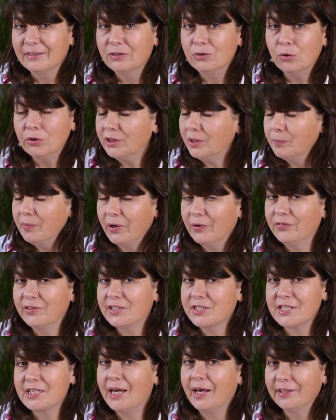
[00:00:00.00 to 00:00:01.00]
not about the
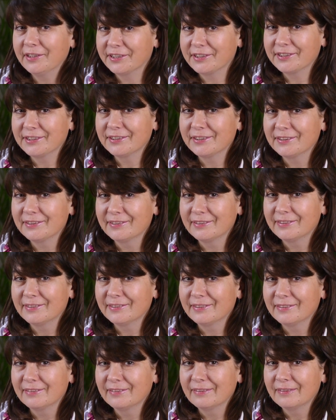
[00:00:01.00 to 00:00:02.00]
talent.
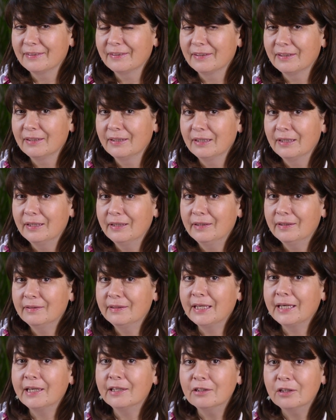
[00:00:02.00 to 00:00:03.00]

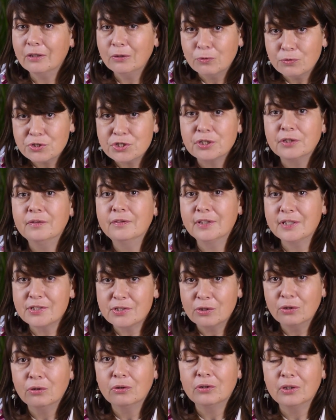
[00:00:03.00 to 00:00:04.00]
The conclusion this
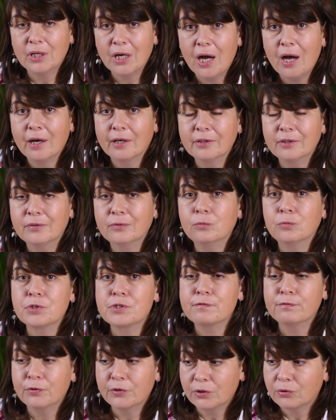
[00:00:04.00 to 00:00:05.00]
girl got
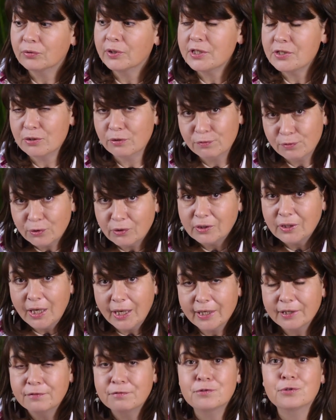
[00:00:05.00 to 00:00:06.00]
was for the rest of her
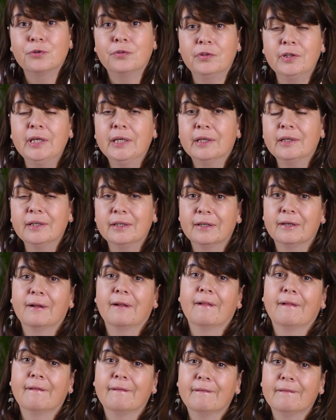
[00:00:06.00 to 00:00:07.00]
life to think
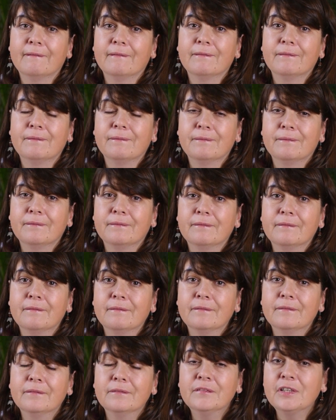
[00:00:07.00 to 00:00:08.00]

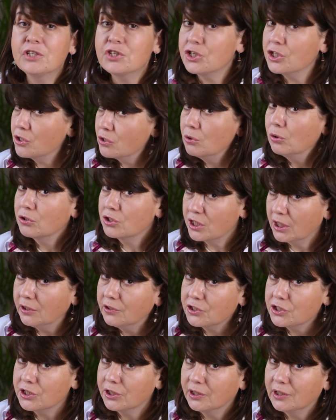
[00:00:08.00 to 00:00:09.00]
that she's not
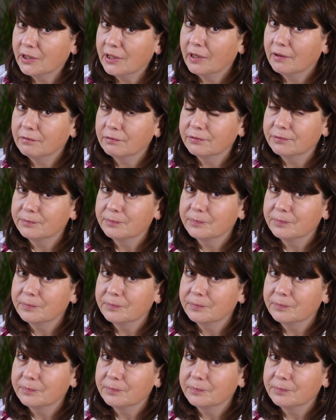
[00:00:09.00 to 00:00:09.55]
talented enough.